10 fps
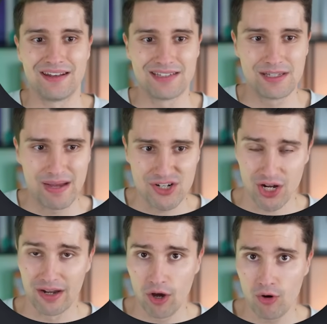Dispatcher
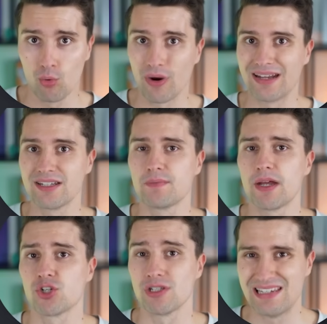IO and
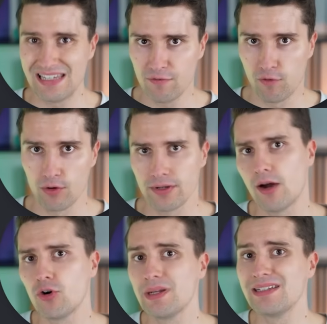dispatcher's default
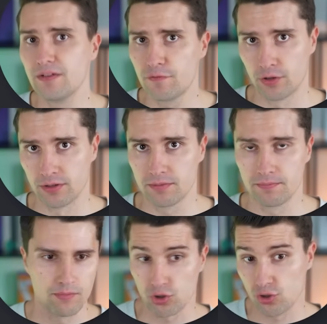are a bit different,
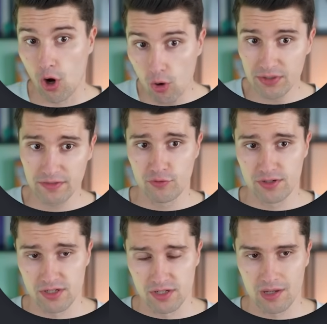because the whole
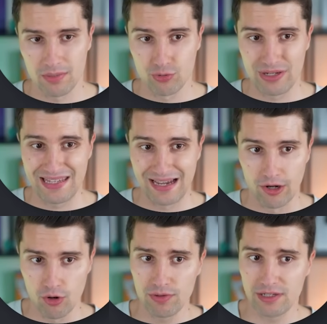differences between the
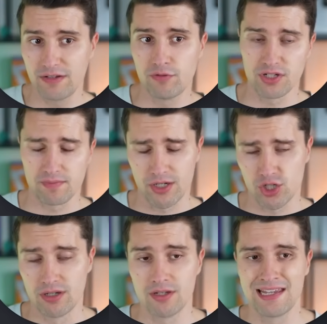IO and the default
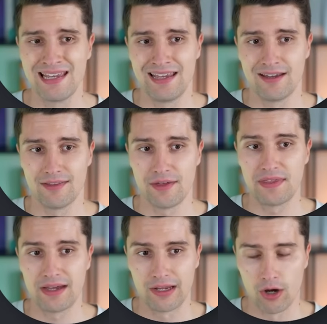dispatcher is that
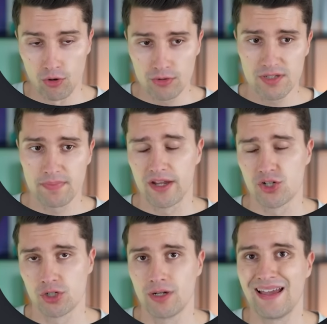the IO
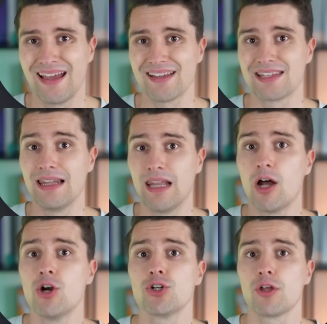dispatcher has a
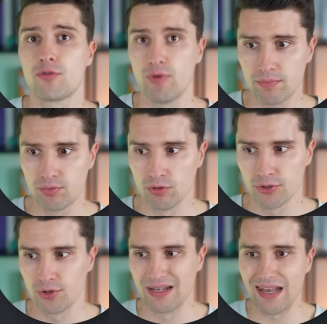larger thread pool,
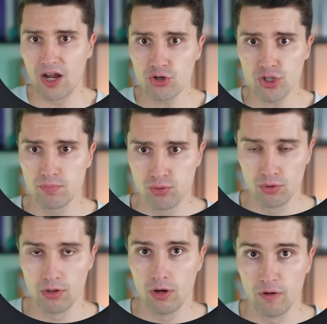so a larger
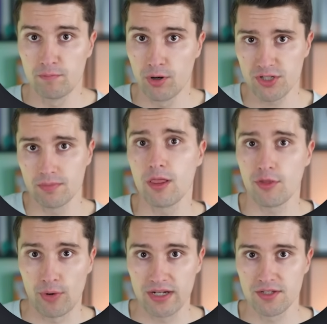pool of possible
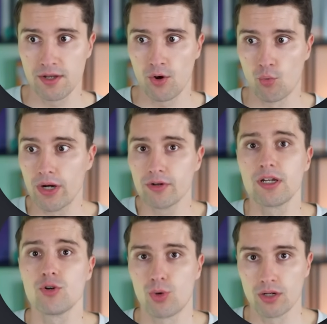threads where it
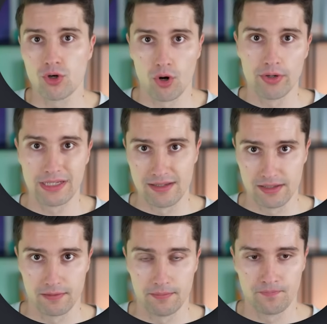can run coroutines
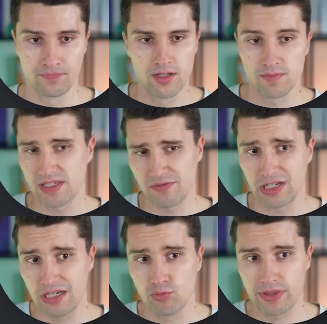in.
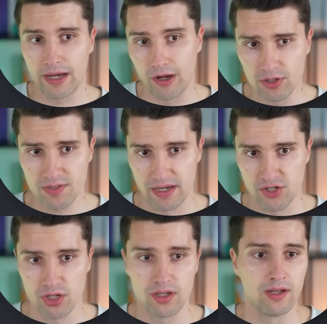Specifically, with the IO
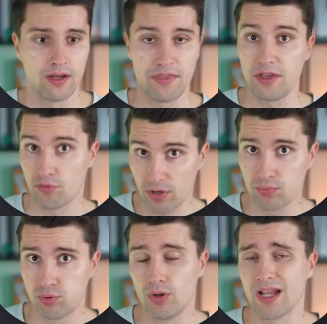dispatcher, the thread
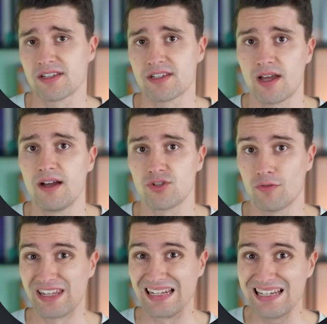pool has a size
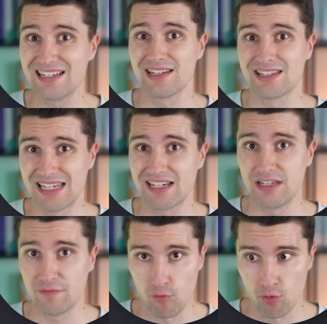of at least
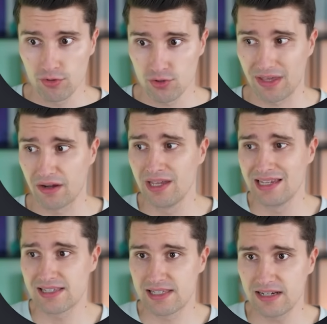64, so there are
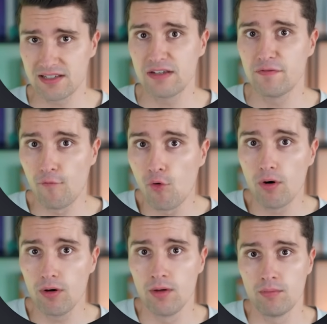
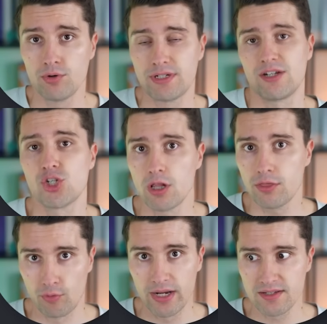64 potential
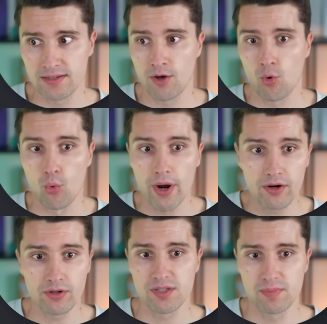threads
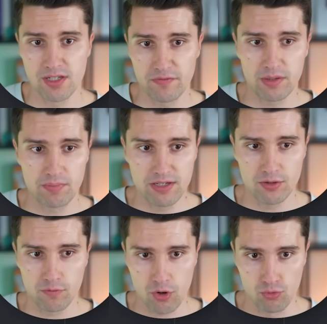where a specific piece
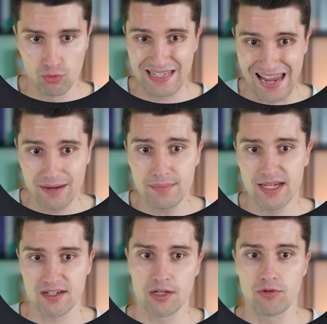of code can be
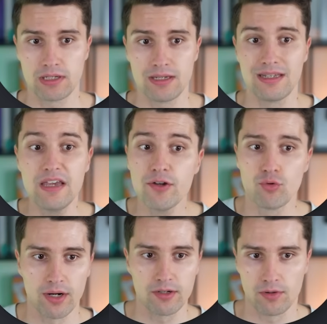executed in if you
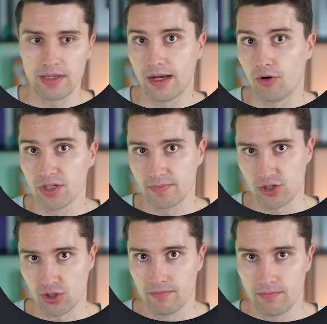run it on the IO
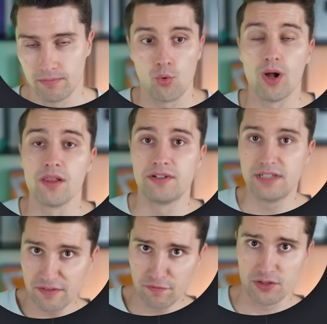dispatcher. While the
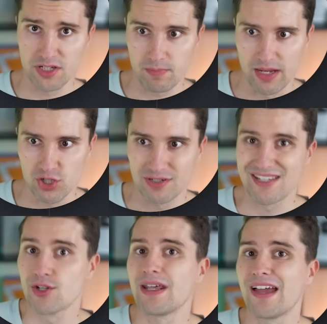default dispatcher
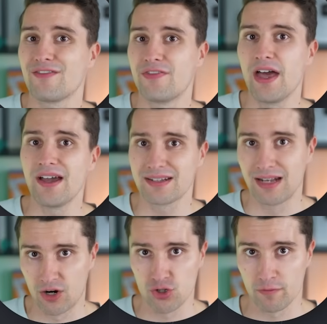does not have that
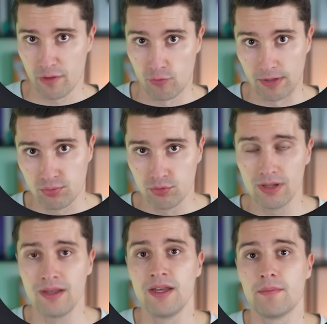large of a thread
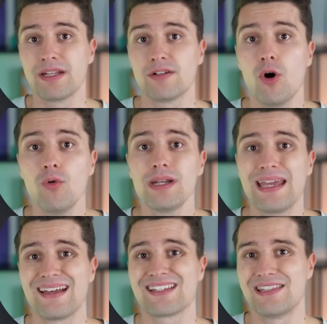pool, but it only
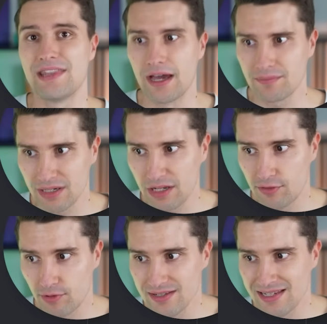has that many
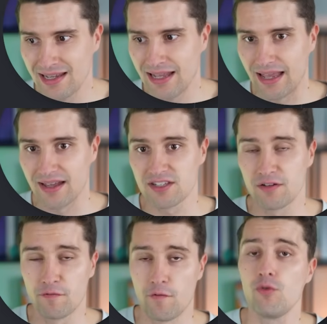threads as
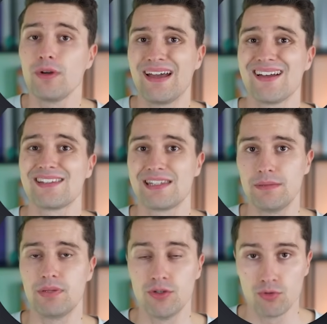the phone has
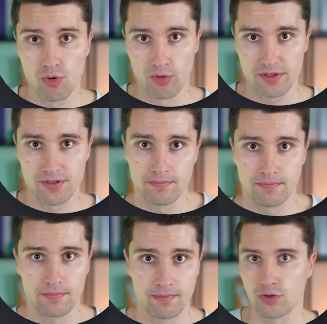CPU cores.
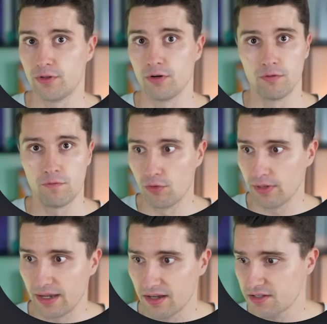So if your
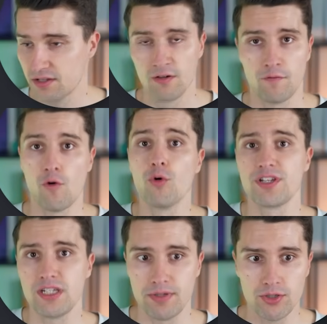phone has 4
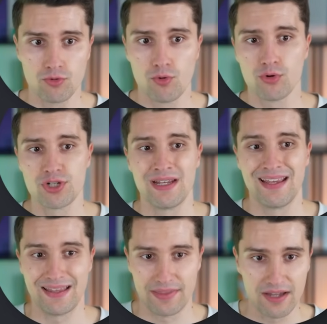CPU cores,
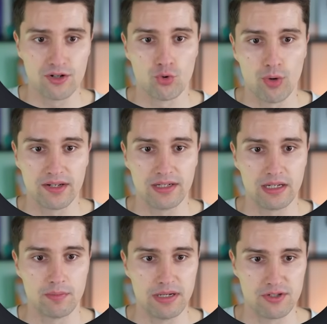then
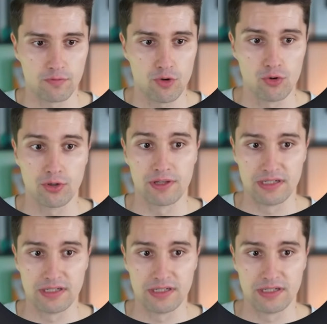running a piece of code on